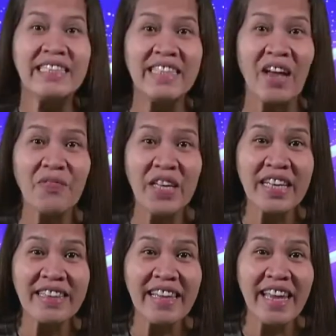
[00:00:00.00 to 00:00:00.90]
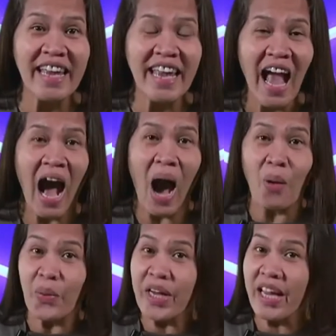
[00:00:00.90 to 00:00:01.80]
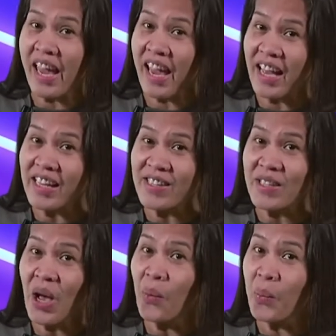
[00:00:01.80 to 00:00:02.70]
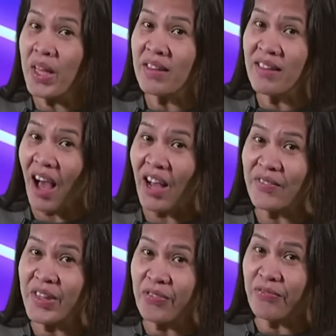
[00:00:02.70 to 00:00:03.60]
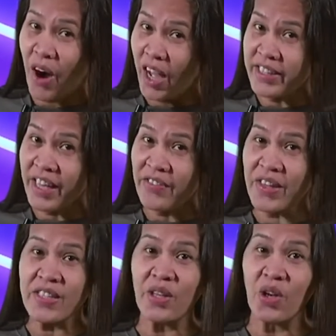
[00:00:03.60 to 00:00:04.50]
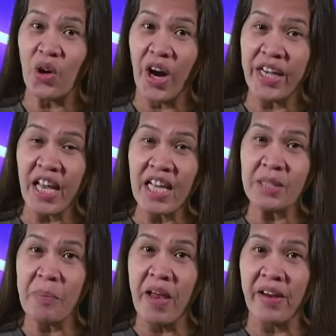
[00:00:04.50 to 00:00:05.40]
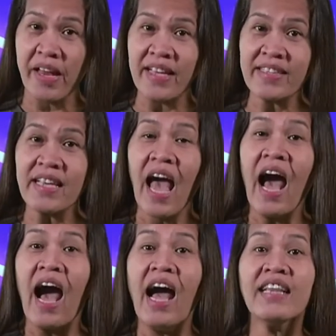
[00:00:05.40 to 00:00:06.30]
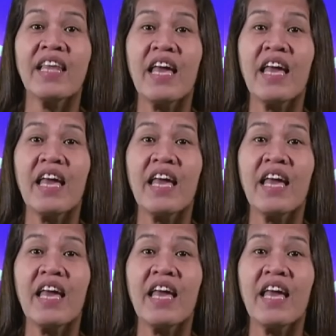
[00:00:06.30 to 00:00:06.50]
Definitely, our kids will love the fun in this learning experience at